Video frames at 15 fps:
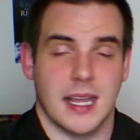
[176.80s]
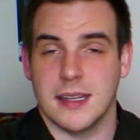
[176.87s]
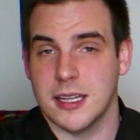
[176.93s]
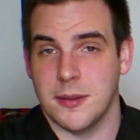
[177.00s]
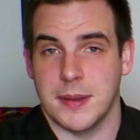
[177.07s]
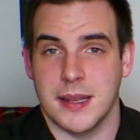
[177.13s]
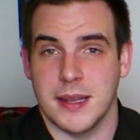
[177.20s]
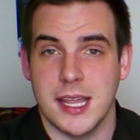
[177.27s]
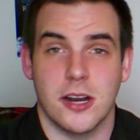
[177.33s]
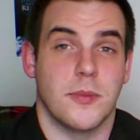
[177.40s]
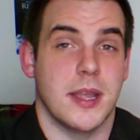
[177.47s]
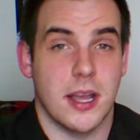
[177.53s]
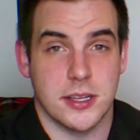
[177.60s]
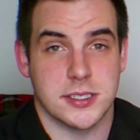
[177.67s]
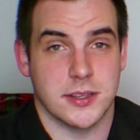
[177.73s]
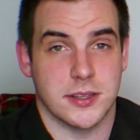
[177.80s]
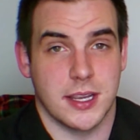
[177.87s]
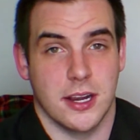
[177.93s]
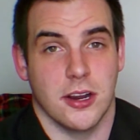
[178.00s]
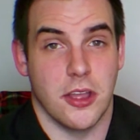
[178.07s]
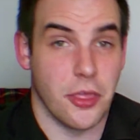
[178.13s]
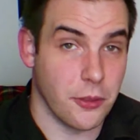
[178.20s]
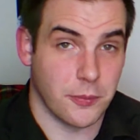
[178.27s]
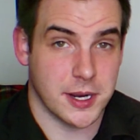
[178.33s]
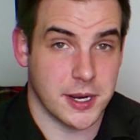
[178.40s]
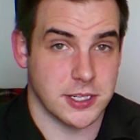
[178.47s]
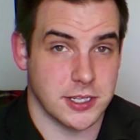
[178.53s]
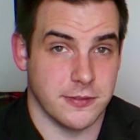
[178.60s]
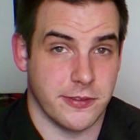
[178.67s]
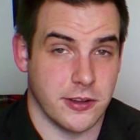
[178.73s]
little bit later, we also hear the
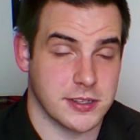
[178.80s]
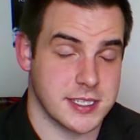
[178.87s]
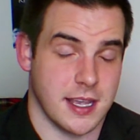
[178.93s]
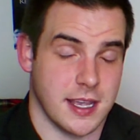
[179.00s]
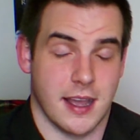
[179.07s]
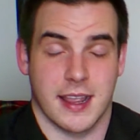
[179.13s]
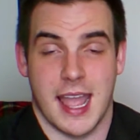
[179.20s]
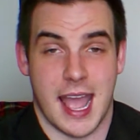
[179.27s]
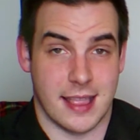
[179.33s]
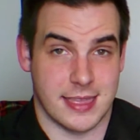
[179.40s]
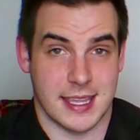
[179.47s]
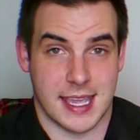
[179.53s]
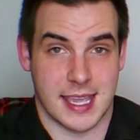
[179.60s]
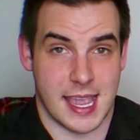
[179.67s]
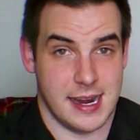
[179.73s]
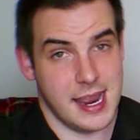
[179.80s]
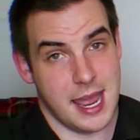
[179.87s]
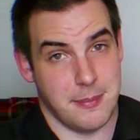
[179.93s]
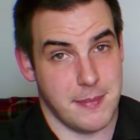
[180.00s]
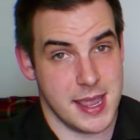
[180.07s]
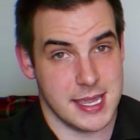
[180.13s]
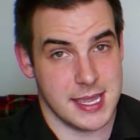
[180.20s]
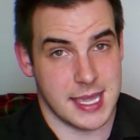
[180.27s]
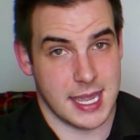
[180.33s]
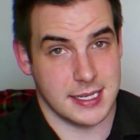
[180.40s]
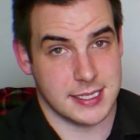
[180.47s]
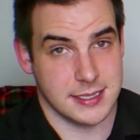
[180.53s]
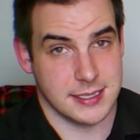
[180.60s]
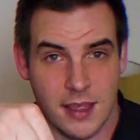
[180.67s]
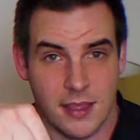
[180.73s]
Russian folk song, At the Gate, At My Gate.
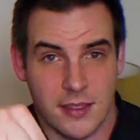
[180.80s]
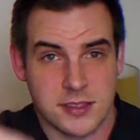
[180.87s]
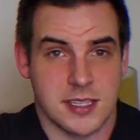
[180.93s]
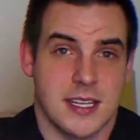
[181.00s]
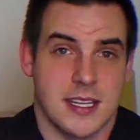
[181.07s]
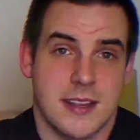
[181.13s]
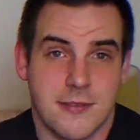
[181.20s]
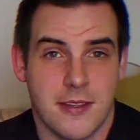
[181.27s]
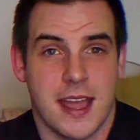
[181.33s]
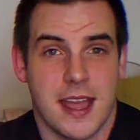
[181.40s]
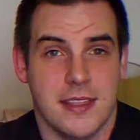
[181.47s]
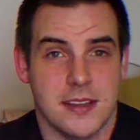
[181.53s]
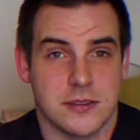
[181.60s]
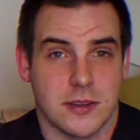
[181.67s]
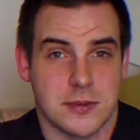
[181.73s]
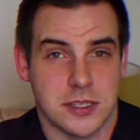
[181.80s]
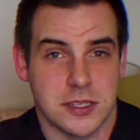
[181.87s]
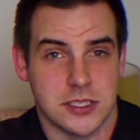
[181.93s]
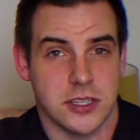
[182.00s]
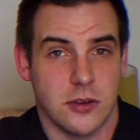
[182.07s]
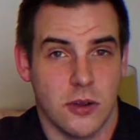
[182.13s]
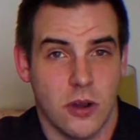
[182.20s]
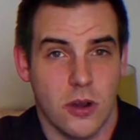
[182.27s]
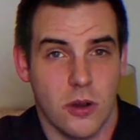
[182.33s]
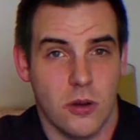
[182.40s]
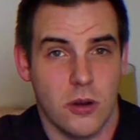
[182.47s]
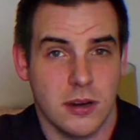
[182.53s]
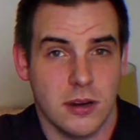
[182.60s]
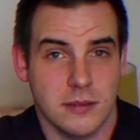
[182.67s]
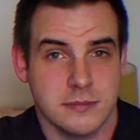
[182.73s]
There's a link for that in the description too,
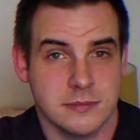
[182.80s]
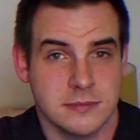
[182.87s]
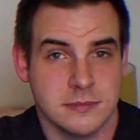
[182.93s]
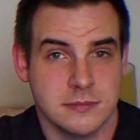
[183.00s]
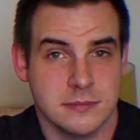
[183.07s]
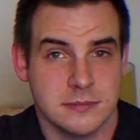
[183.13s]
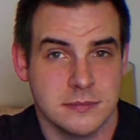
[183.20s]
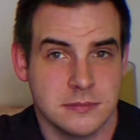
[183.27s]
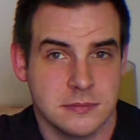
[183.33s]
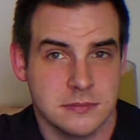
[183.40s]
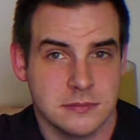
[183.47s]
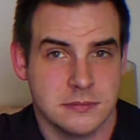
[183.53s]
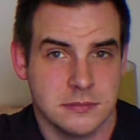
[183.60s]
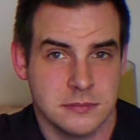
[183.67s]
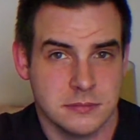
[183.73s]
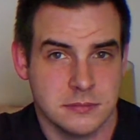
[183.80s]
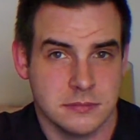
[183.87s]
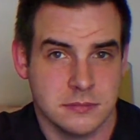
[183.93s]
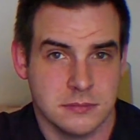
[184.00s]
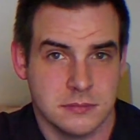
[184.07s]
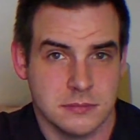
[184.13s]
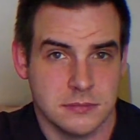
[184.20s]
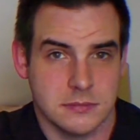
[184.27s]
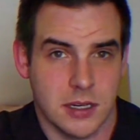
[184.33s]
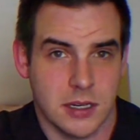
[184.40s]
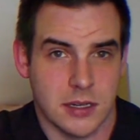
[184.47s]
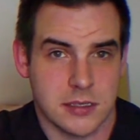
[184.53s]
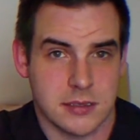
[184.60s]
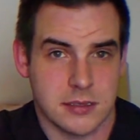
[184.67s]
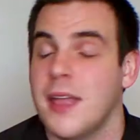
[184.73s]
or there it
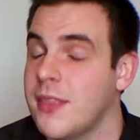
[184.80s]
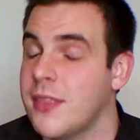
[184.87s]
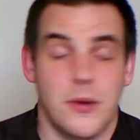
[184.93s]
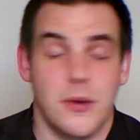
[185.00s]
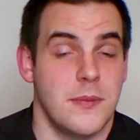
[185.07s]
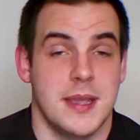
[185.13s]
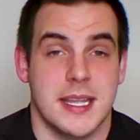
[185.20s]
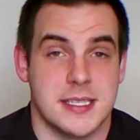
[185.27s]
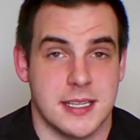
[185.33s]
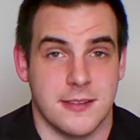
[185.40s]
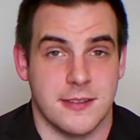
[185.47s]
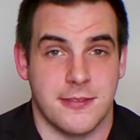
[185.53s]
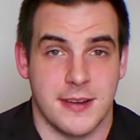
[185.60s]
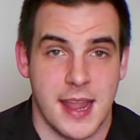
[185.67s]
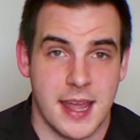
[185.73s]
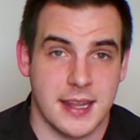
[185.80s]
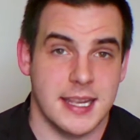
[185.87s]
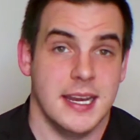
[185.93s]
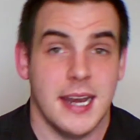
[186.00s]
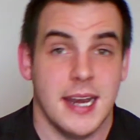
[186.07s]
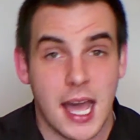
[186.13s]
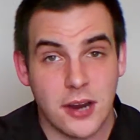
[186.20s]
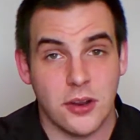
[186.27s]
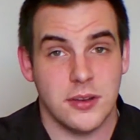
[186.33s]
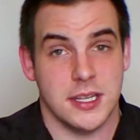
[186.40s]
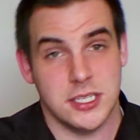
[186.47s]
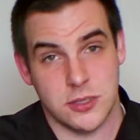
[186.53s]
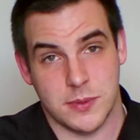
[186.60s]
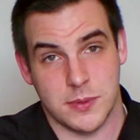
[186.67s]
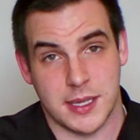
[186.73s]
is. And then when we get to the finale, not
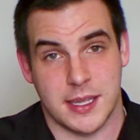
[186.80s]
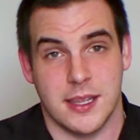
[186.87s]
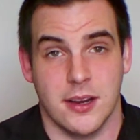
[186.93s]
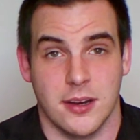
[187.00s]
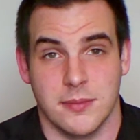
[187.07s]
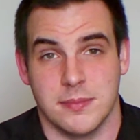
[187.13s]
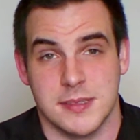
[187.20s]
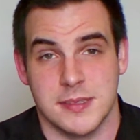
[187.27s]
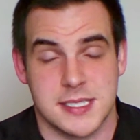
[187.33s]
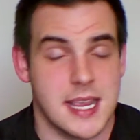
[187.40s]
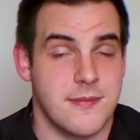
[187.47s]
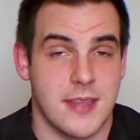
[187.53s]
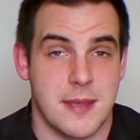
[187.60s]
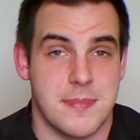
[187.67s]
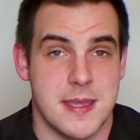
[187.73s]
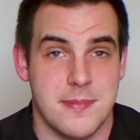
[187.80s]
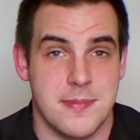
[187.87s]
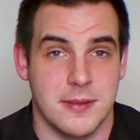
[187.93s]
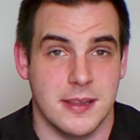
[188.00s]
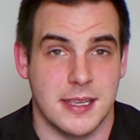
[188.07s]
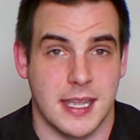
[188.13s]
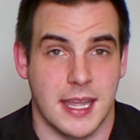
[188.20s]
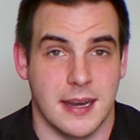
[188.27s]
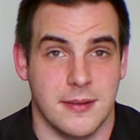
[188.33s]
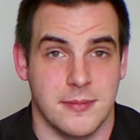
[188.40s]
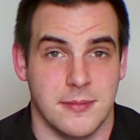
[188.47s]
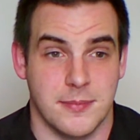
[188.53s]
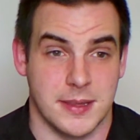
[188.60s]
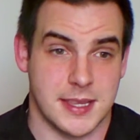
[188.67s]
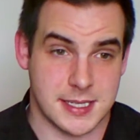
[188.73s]
only do we hear Save Thy People
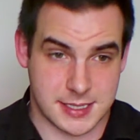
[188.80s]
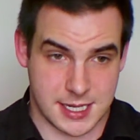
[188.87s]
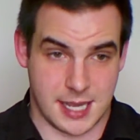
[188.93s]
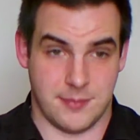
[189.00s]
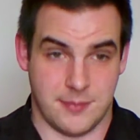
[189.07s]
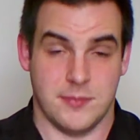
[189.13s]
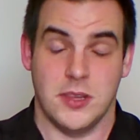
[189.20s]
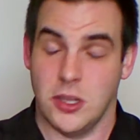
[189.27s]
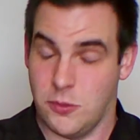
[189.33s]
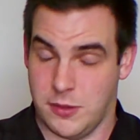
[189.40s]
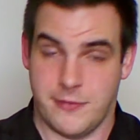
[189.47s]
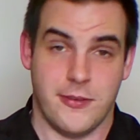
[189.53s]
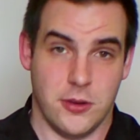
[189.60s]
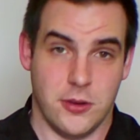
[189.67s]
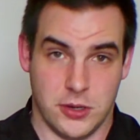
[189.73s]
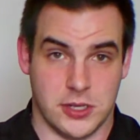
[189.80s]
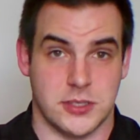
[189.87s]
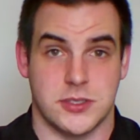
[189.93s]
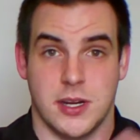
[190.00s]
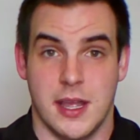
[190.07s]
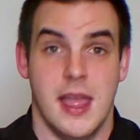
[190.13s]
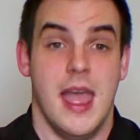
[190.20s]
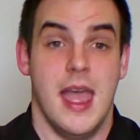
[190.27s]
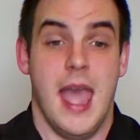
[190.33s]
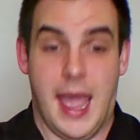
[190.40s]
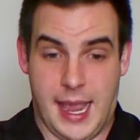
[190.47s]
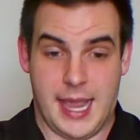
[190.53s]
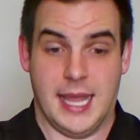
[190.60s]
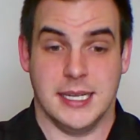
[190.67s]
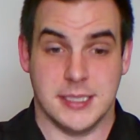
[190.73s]
again, but this time, with full orchestra
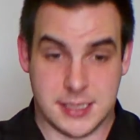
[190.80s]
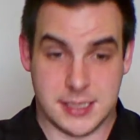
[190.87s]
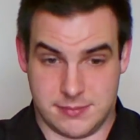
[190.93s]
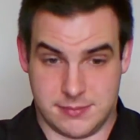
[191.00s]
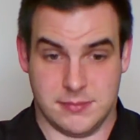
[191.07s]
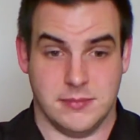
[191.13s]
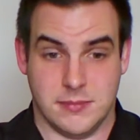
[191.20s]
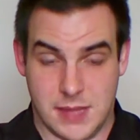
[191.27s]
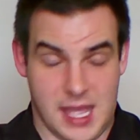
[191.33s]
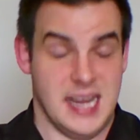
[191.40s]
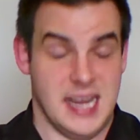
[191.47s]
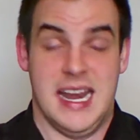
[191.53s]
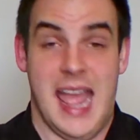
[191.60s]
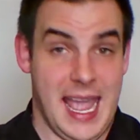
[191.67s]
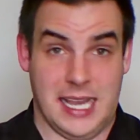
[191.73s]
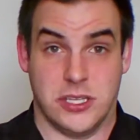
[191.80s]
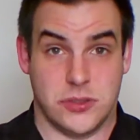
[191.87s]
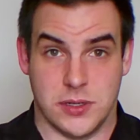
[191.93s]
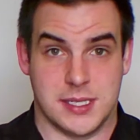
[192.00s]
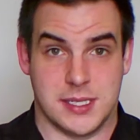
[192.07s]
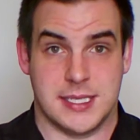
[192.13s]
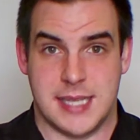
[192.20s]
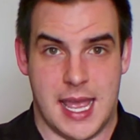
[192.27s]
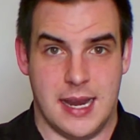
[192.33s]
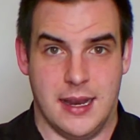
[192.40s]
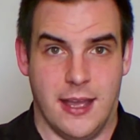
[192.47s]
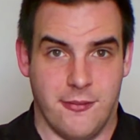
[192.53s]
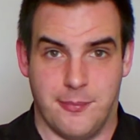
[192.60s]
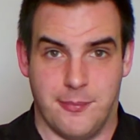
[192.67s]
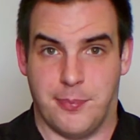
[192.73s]
and an extra
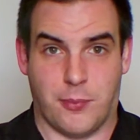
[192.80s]
set of